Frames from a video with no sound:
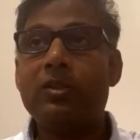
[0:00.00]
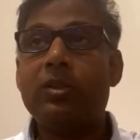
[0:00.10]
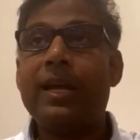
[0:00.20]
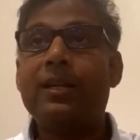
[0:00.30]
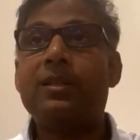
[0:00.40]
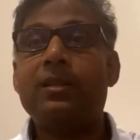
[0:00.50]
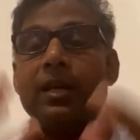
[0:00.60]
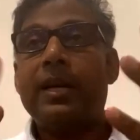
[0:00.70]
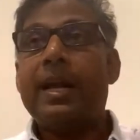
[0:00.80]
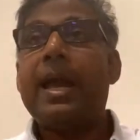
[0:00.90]
So that's,
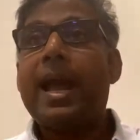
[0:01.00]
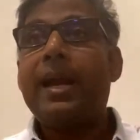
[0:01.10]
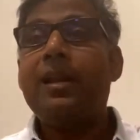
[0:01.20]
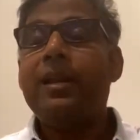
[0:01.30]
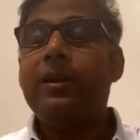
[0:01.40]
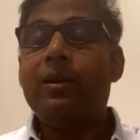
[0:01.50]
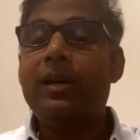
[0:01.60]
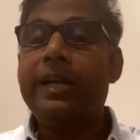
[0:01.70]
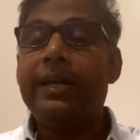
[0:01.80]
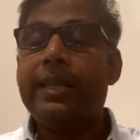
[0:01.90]
I had a leader
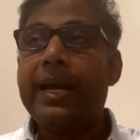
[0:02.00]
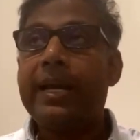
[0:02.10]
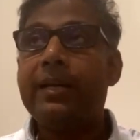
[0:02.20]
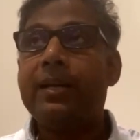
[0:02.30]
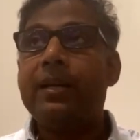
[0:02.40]
lead that.